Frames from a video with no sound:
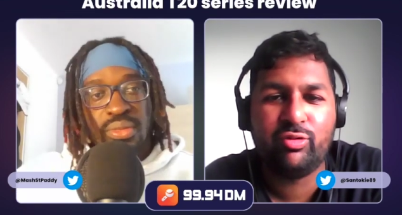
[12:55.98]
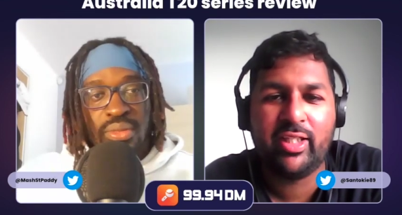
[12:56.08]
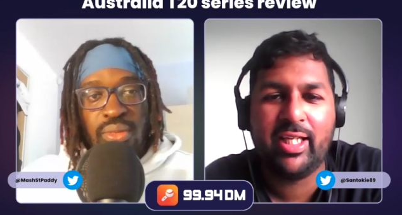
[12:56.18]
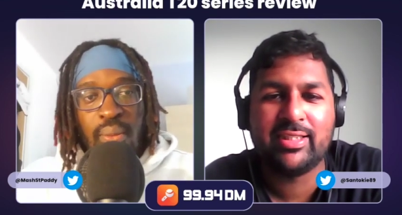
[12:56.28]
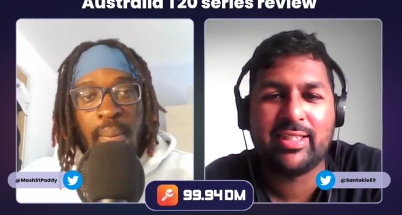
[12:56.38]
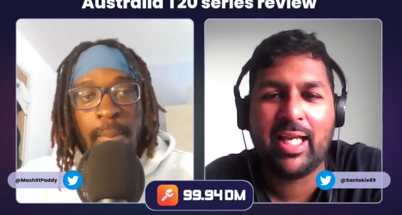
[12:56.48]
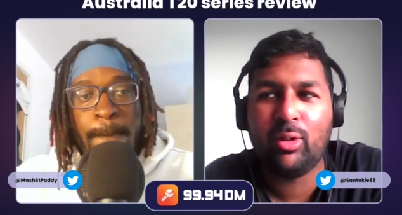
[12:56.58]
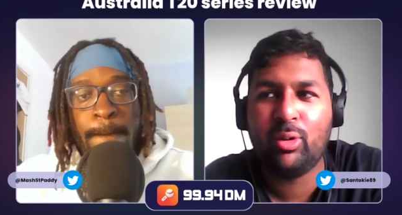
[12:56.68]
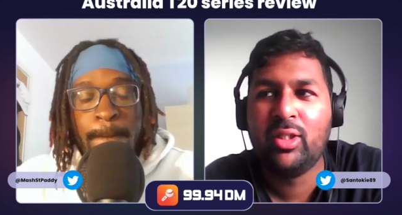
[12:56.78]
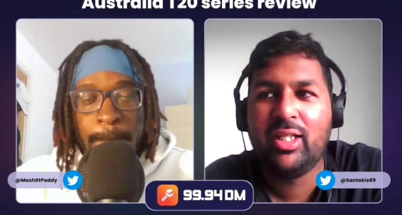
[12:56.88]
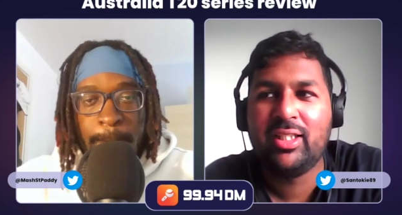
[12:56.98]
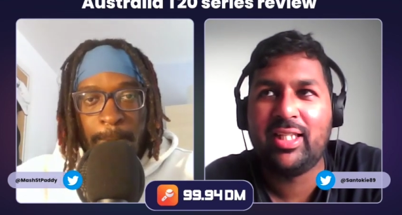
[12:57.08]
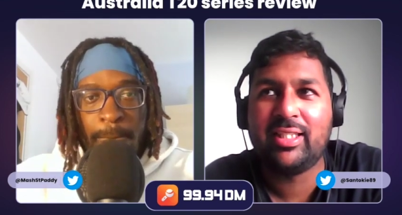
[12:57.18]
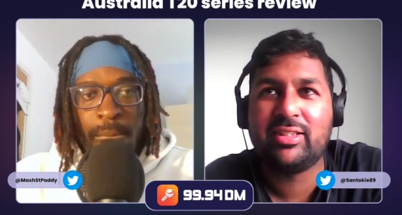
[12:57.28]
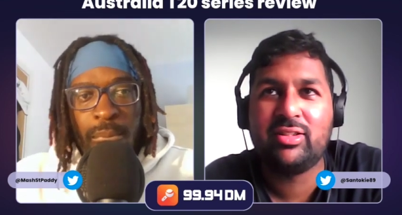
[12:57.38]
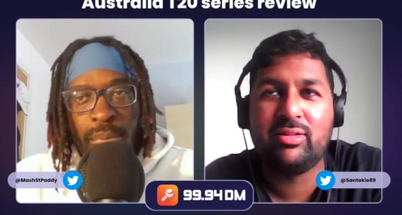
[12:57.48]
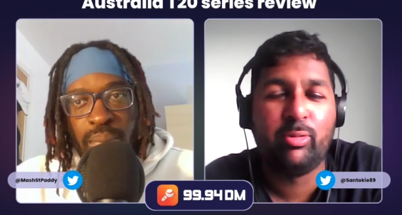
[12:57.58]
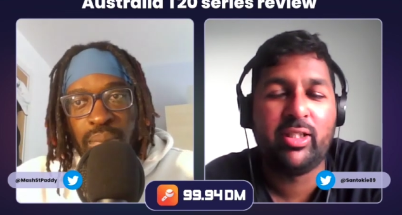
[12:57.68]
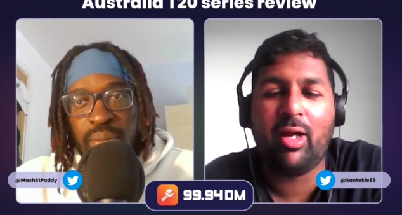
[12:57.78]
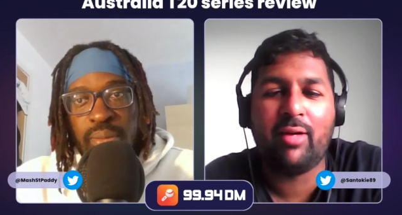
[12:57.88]
Speaker 1: two, three years, how there's
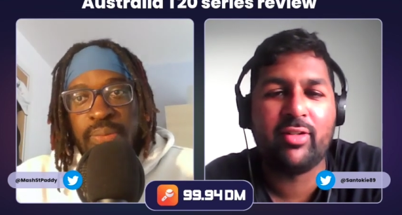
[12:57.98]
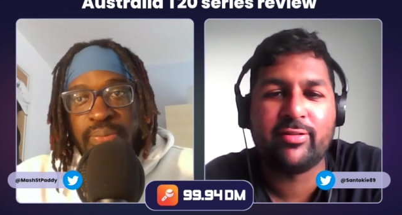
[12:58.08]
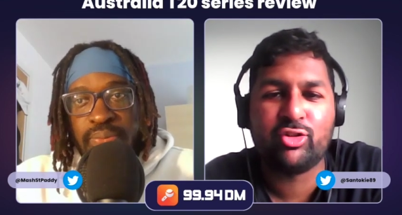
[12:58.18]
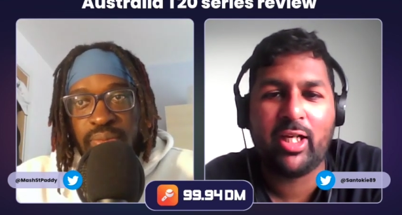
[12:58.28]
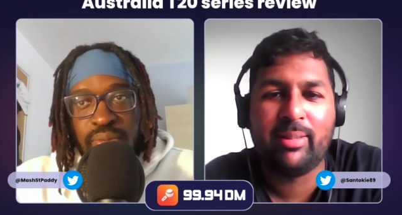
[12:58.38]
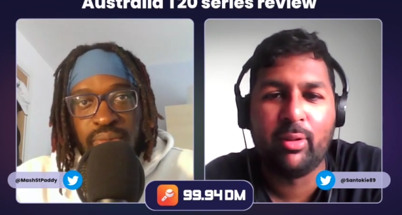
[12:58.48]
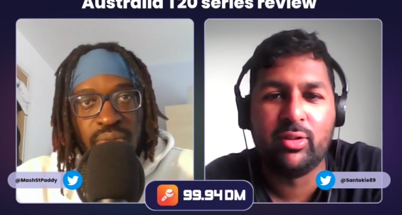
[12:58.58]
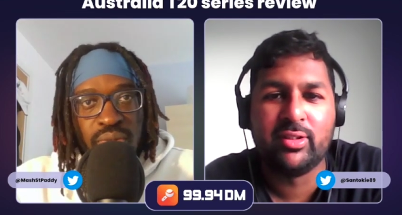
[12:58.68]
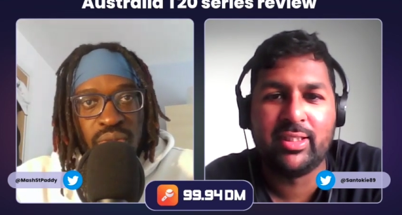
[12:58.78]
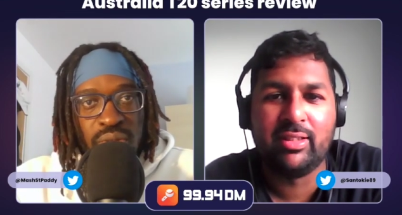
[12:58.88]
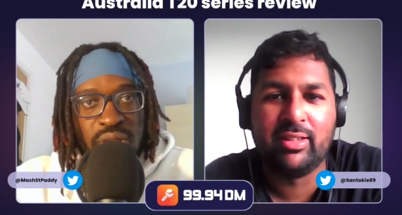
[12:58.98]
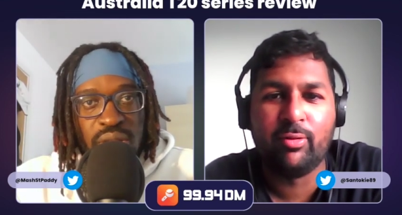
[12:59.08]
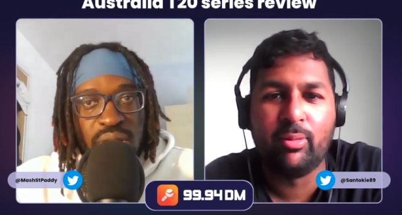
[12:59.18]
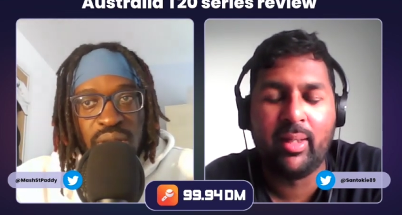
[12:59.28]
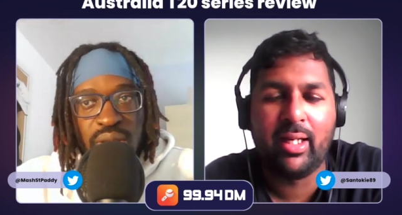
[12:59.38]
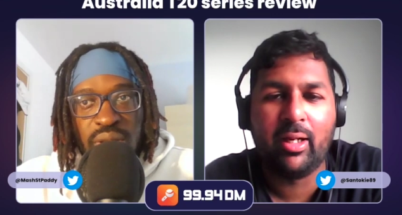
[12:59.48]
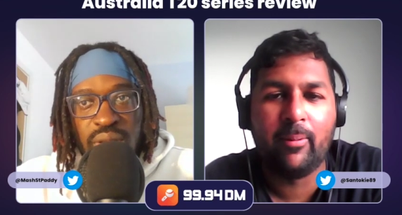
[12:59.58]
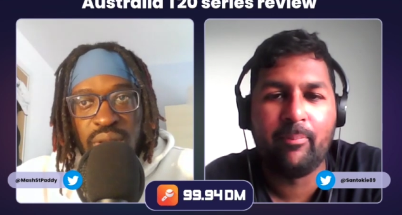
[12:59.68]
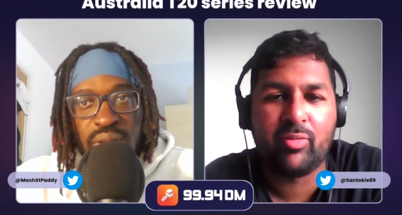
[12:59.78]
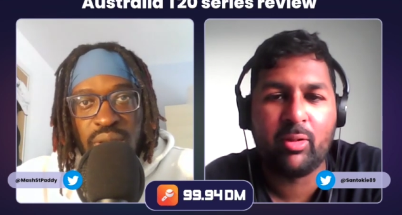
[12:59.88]
we don't have enough strike bowlers in the format.
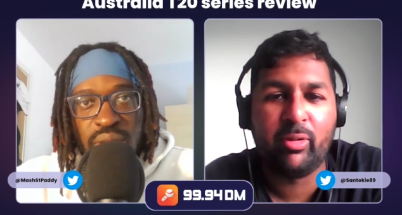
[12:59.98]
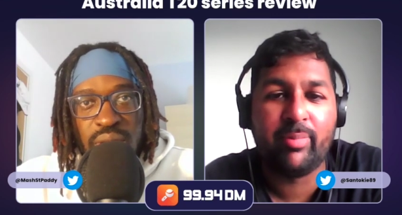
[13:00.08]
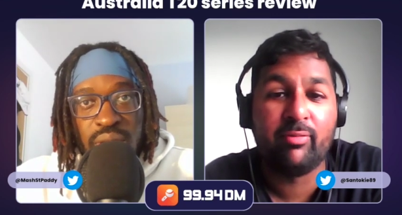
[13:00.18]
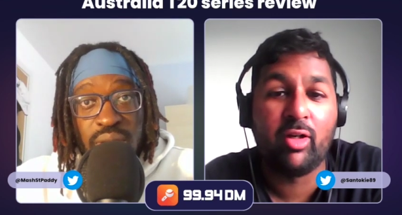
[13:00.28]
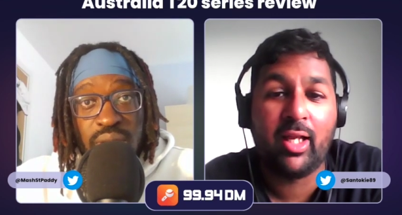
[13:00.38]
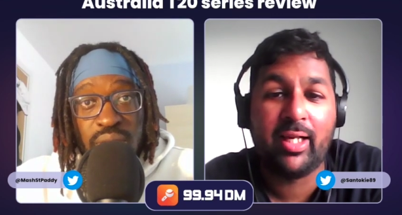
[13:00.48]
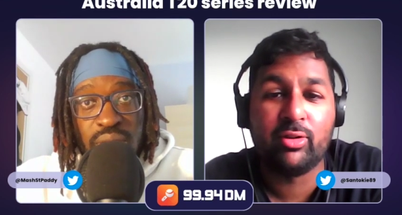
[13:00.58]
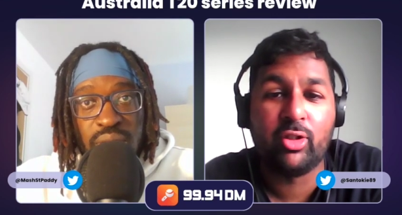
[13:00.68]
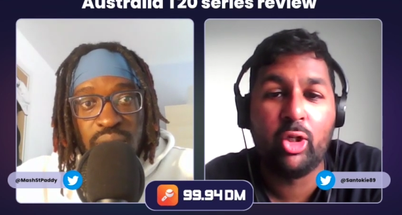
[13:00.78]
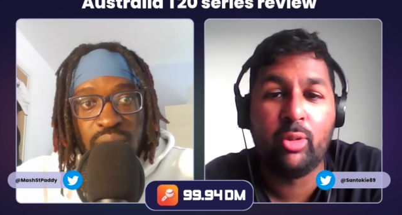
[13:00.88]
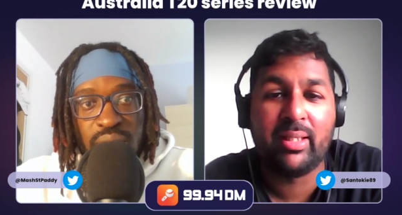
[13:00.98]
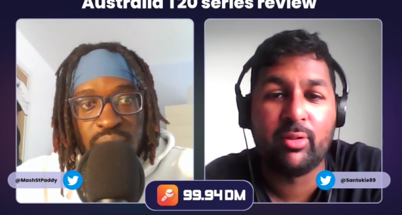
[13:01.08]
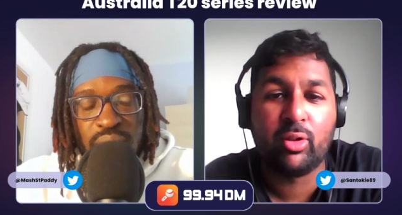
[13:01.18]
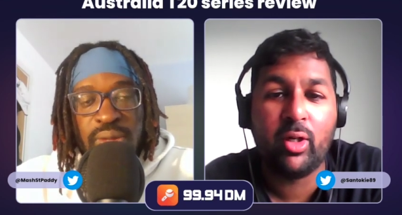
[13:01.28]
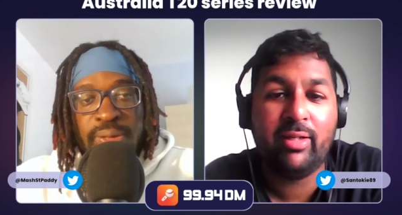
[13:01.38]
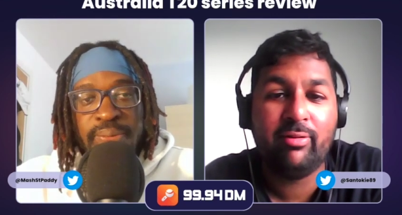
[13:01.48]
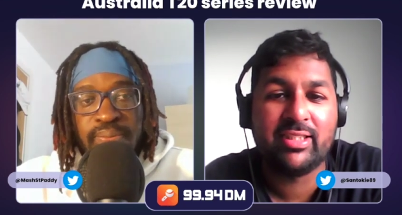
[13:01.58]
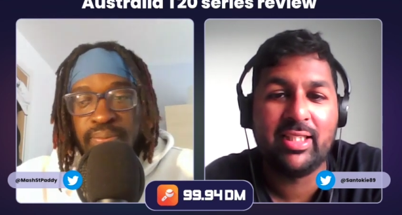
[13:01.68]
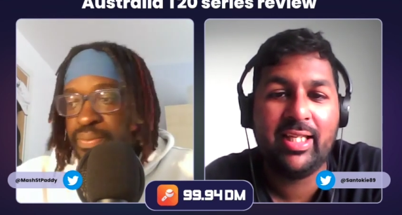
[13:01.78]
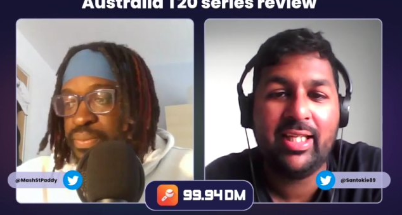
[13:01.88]
Um, we've been relying on Obed McCoy
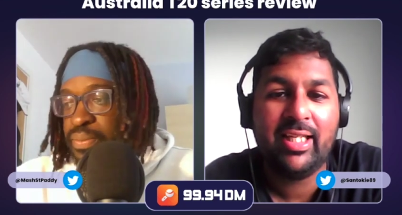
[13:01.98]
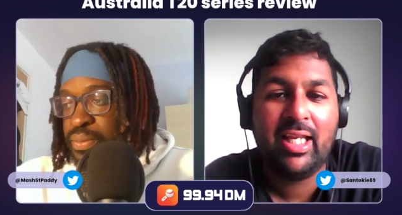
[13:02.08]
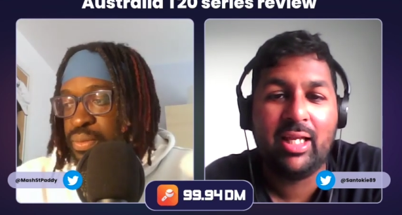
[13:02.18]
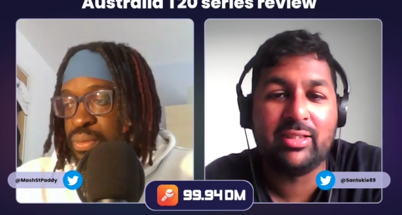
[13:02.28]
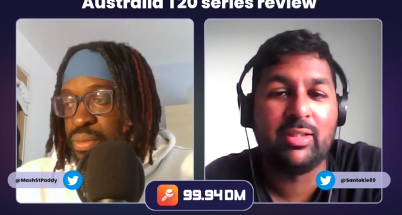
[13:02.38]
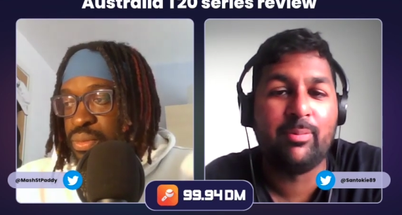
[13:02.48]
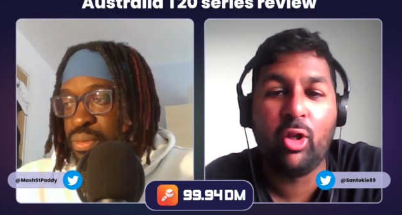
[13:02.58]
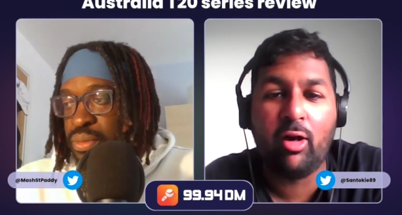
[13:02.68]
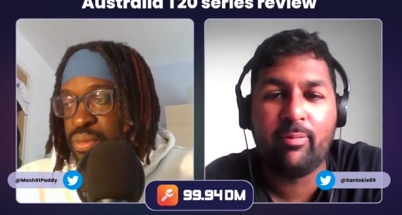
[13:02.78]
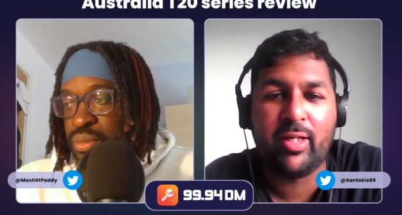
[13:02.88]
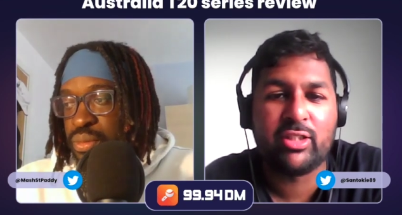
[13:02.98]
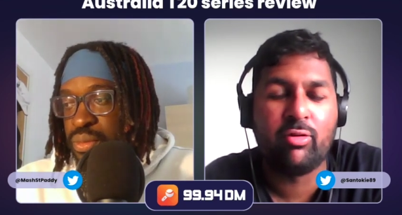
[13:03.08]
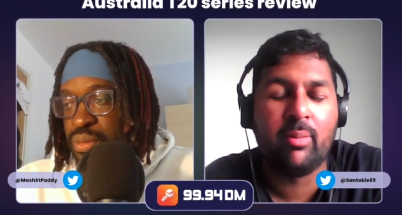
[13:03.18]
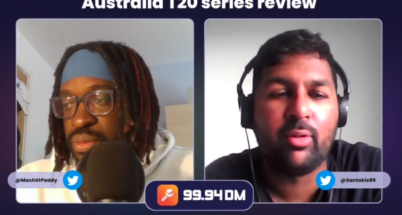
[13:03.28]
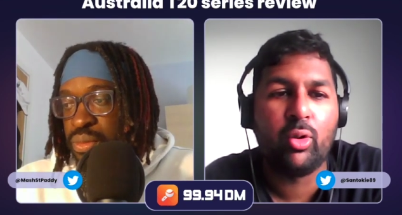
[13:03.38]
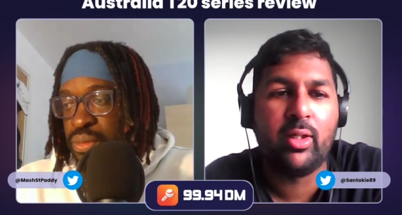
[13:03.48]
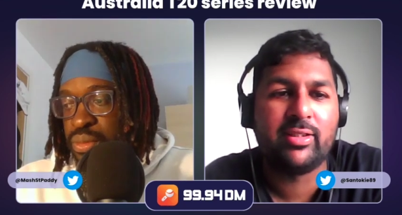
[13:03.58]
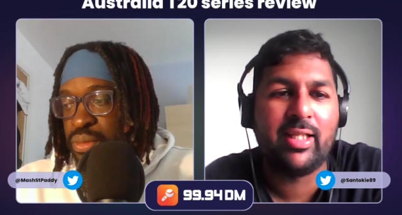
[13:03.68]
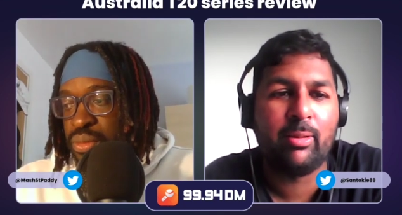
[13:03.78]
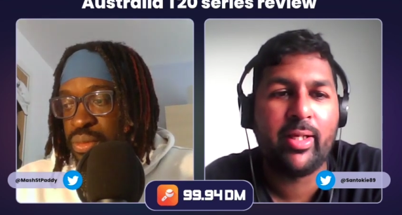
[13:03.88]
recently. There's a lot of pressure on
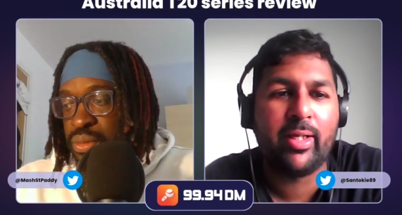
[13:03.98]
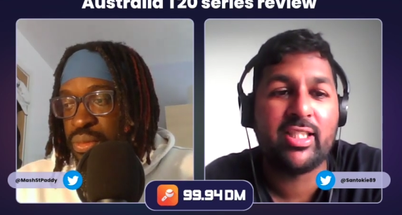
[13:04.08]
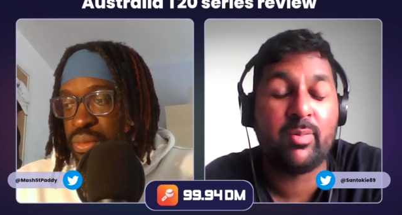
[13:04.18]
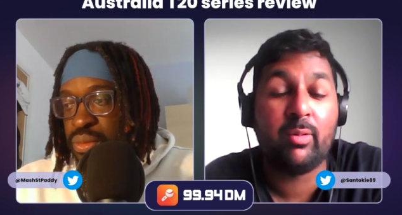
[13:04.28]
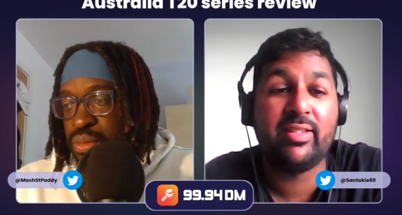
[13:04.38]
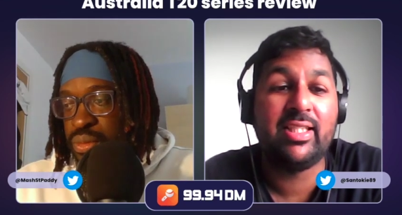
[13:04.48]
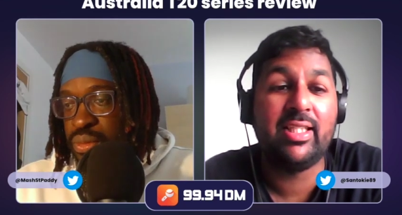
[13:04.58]
McCoy to take wickets, but